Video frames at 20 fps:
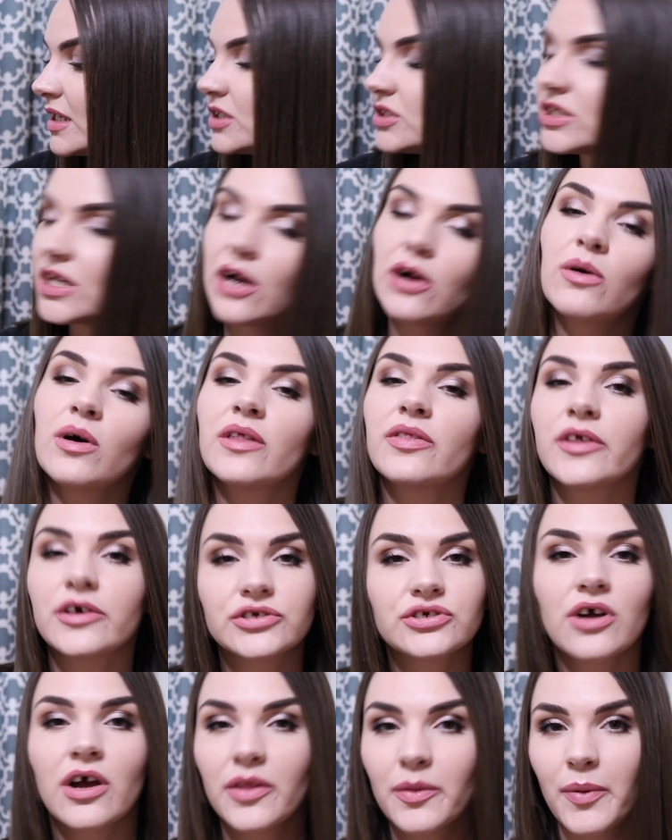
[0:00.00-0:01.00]
So
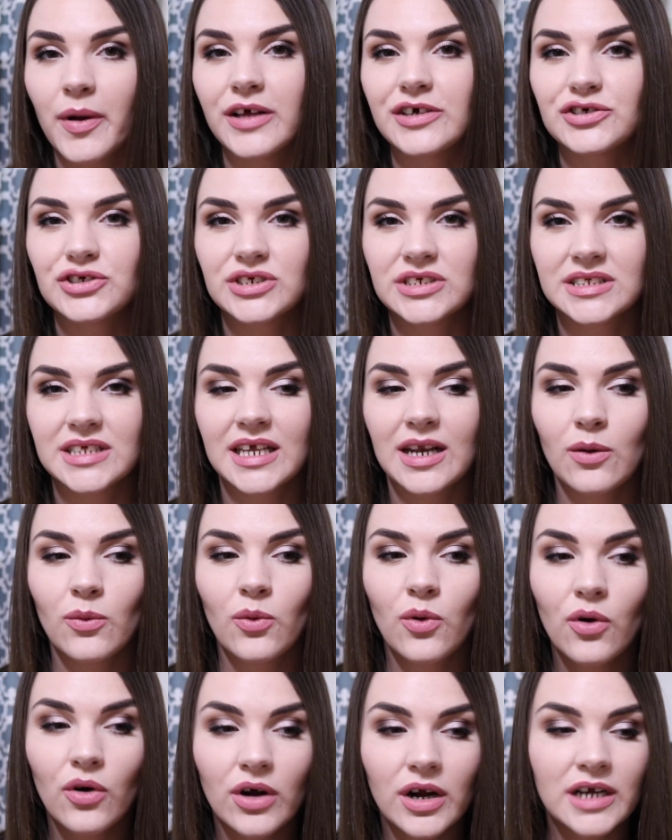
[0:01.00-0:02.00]
those are all the polishes that I
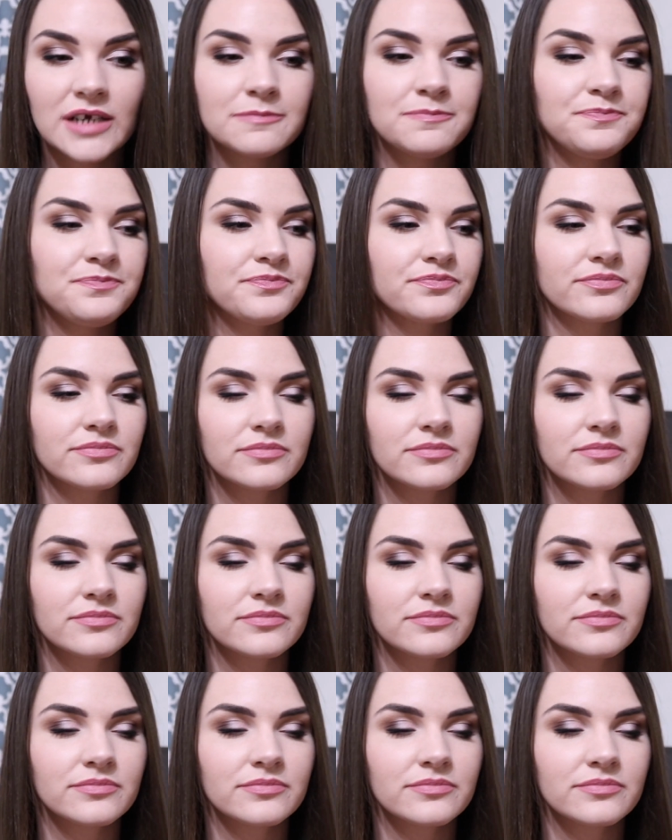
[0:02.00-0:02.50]
wore.